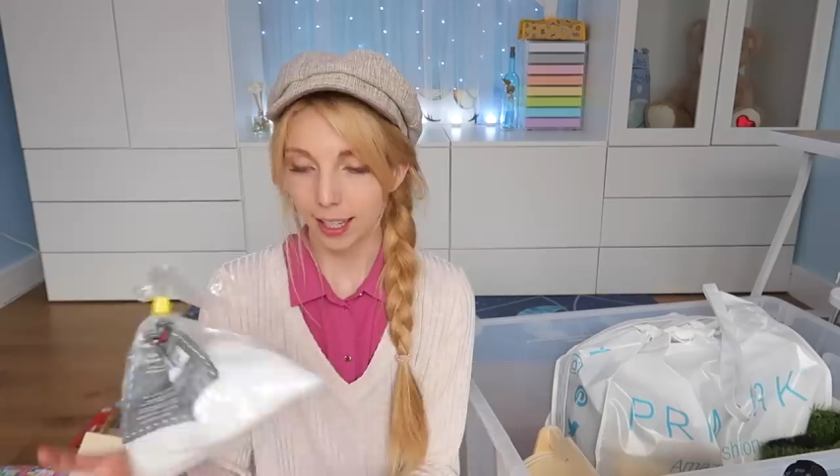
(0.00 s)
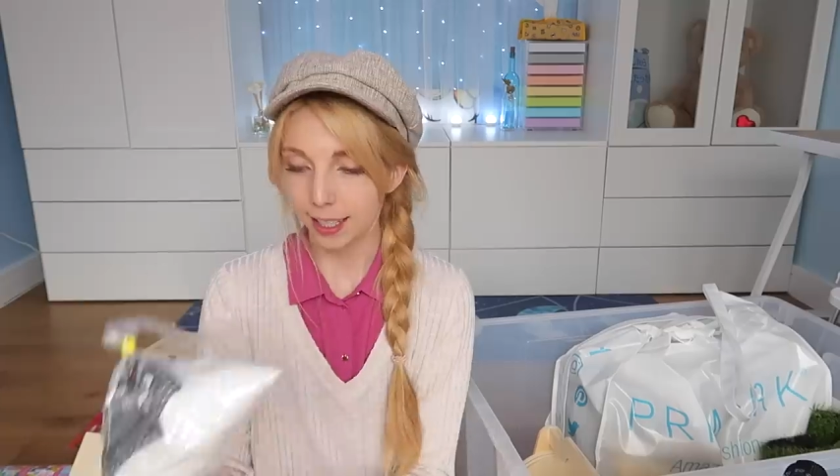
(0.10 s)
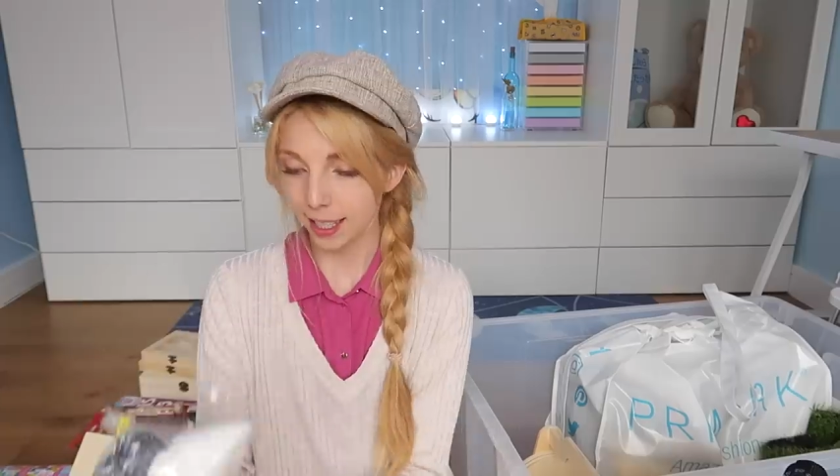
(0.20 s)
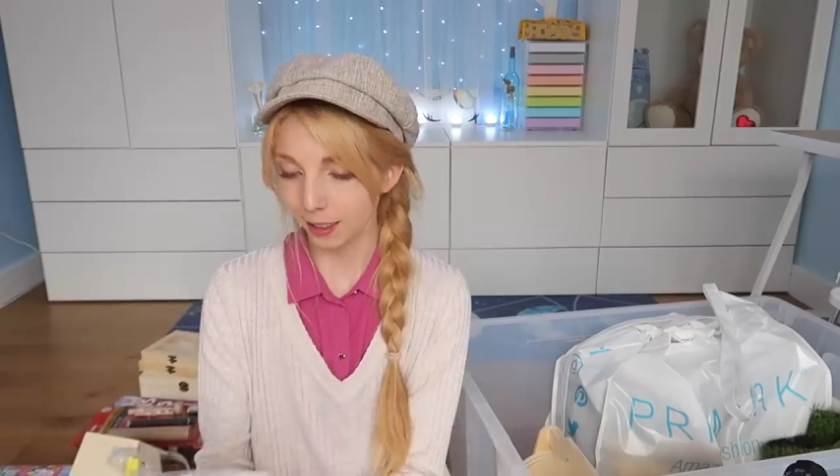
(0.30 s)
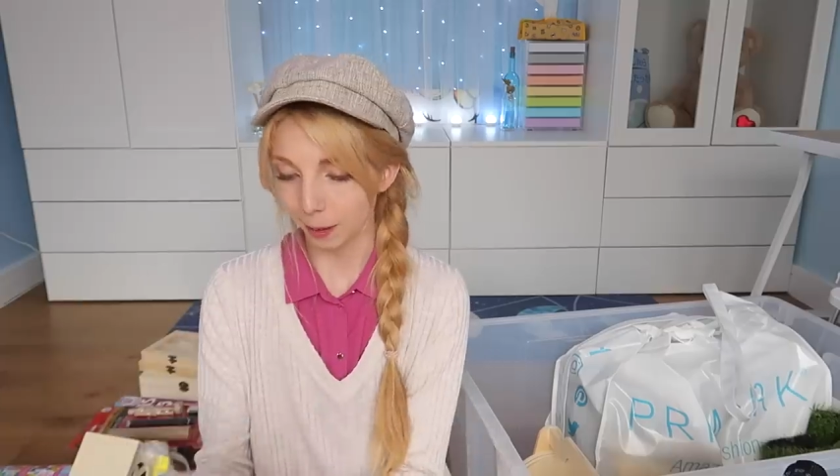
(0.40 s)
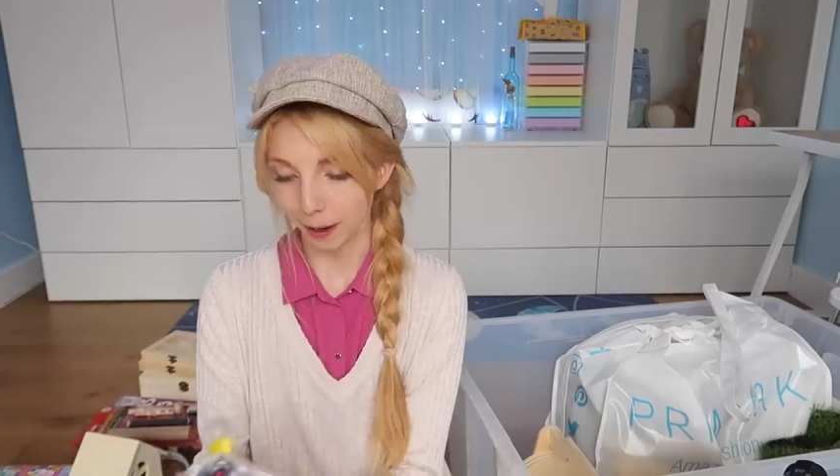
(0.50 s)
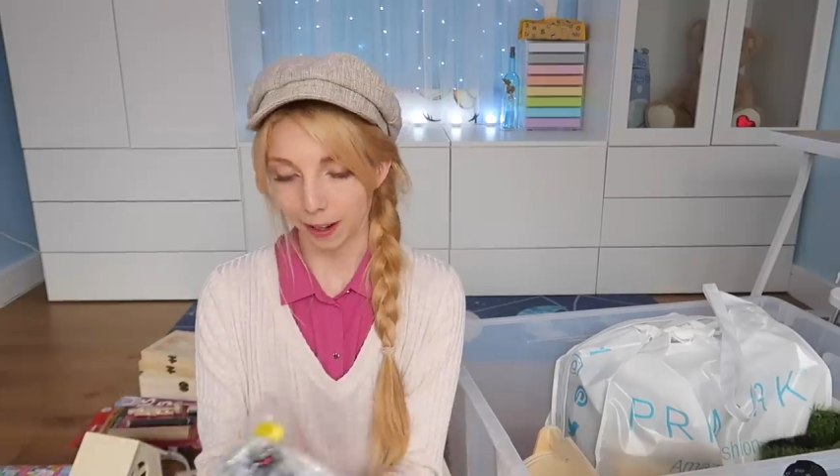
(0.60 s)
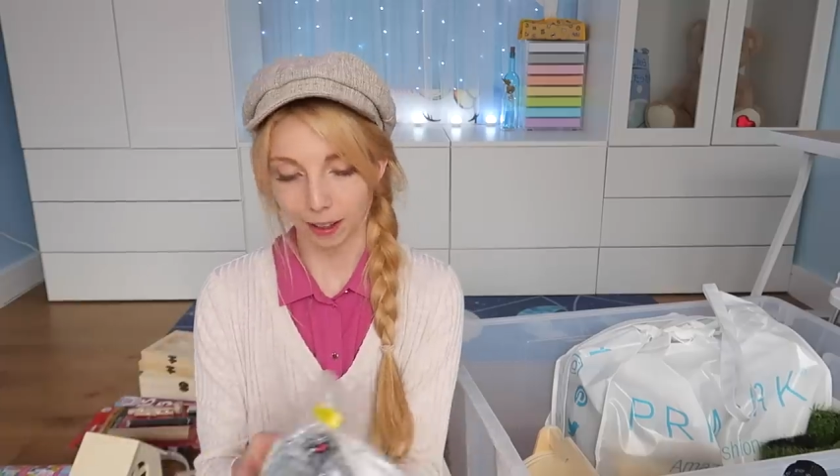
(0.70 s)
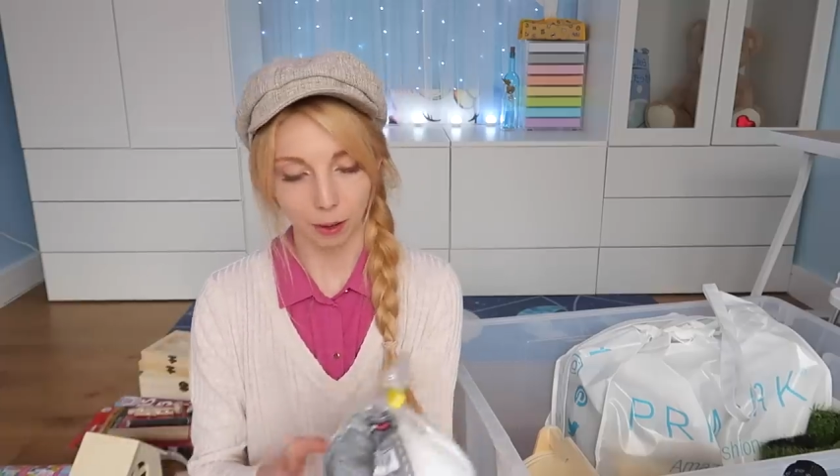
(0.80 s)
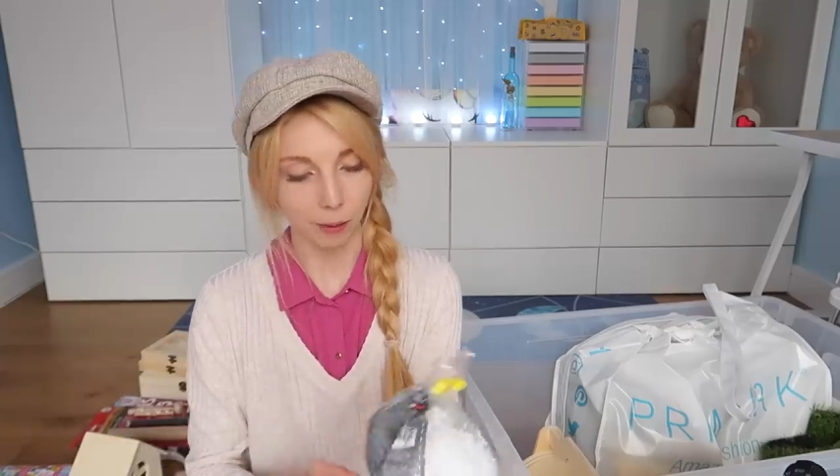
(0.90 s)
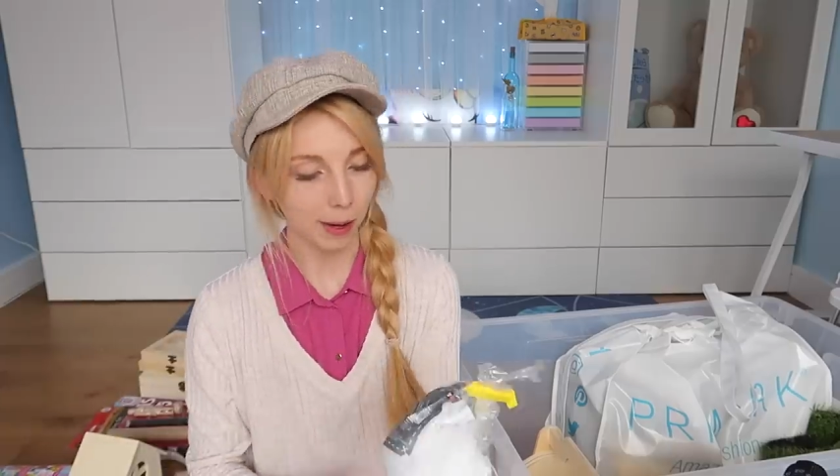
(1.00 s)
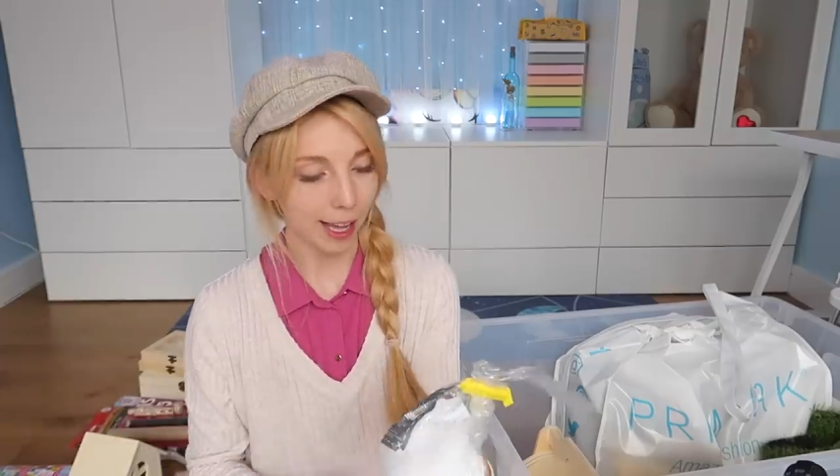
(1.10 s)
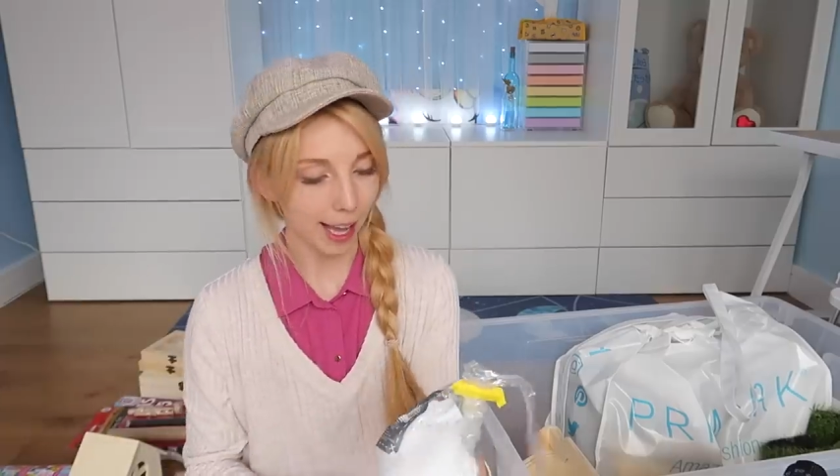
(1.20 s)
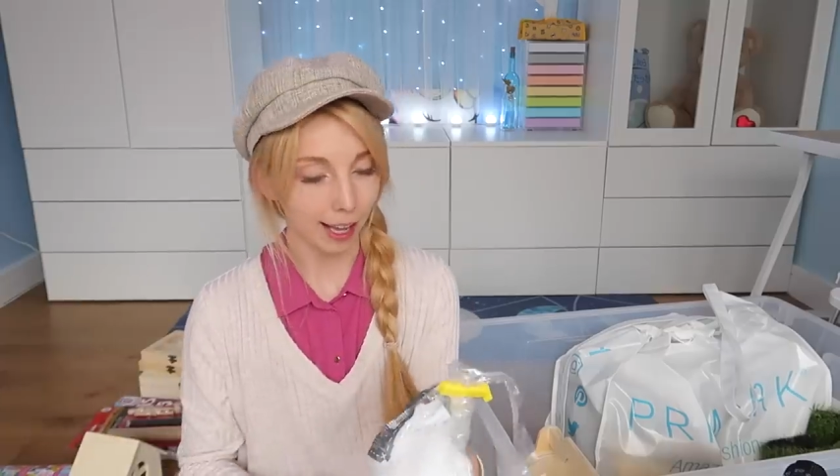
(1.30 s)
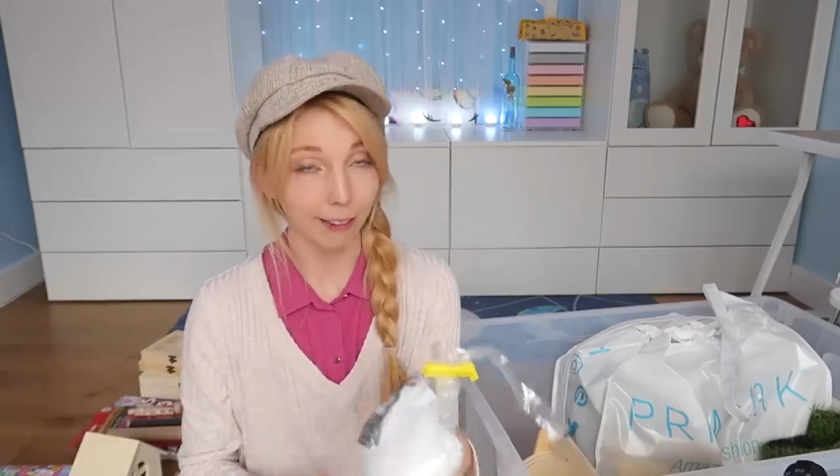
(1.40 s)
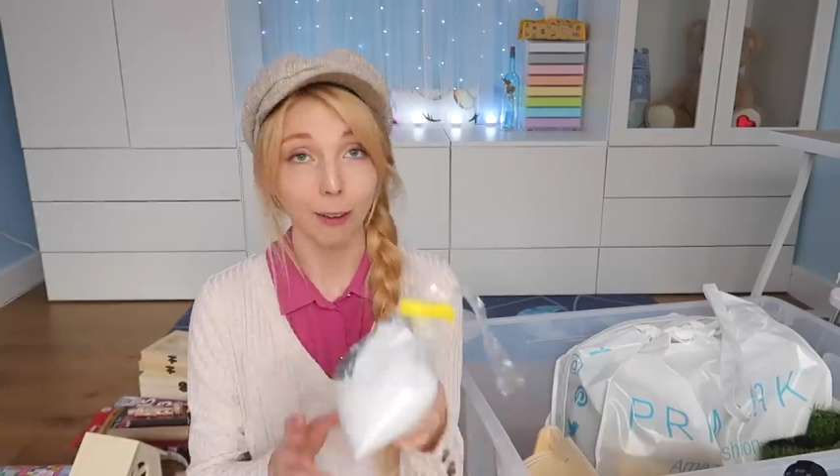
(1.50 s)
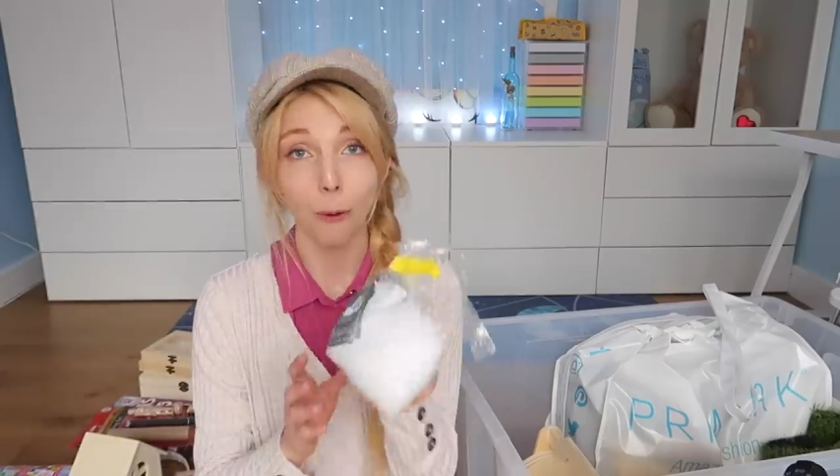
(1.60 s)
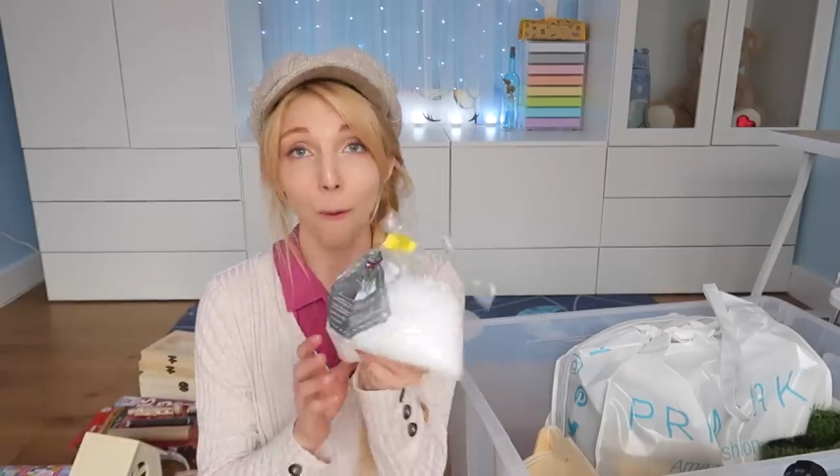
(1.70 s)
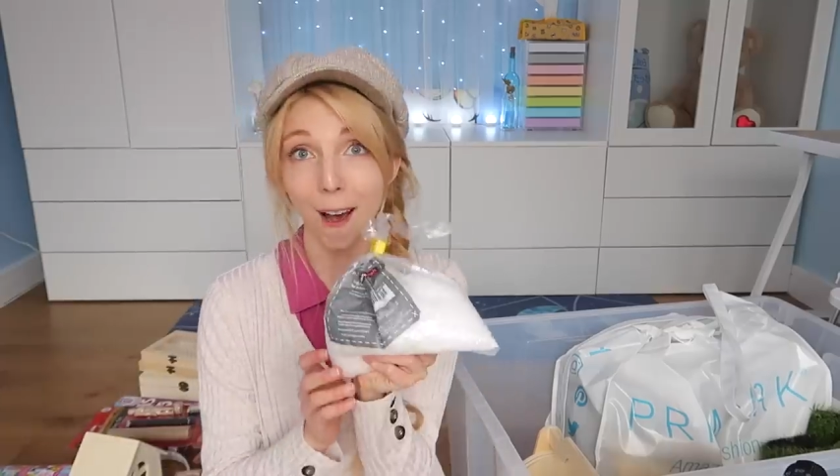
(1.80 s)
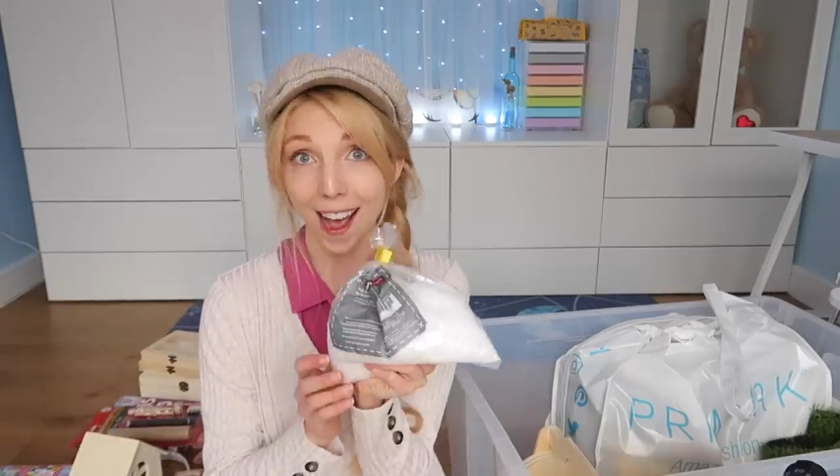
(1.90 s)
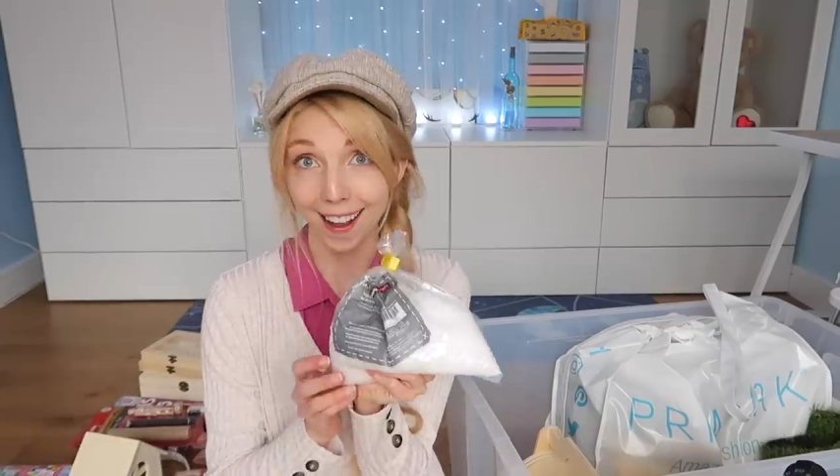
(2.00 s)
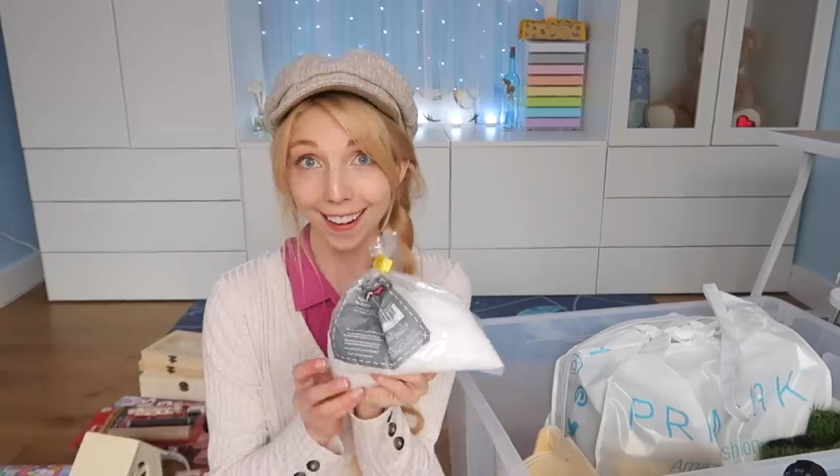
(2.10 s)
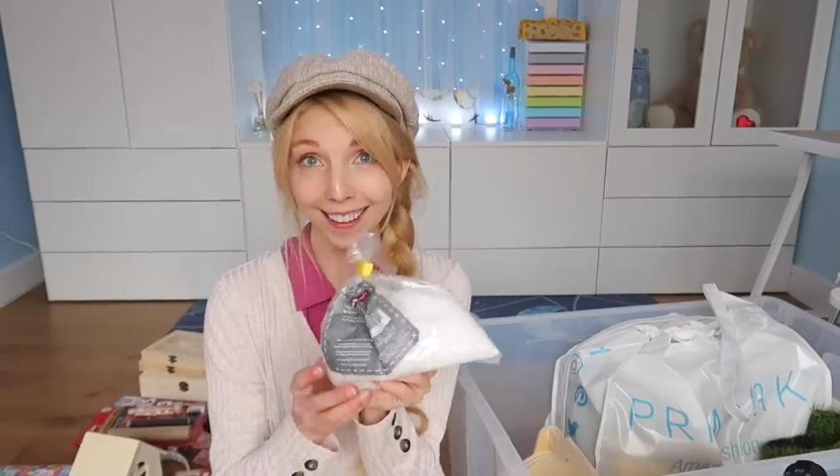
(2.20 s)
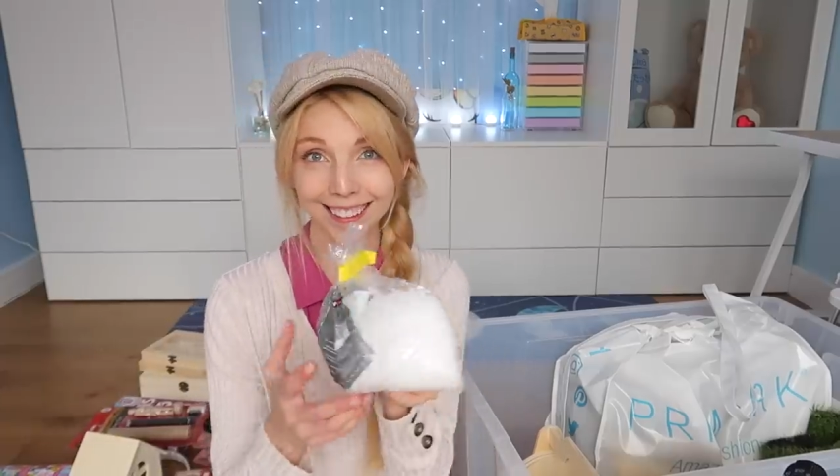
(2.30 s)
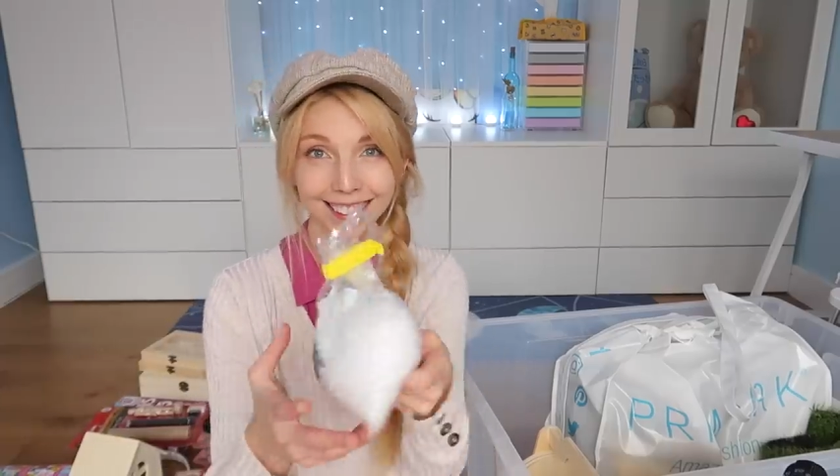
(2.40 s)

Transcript: In the Tesco bag, we have wax,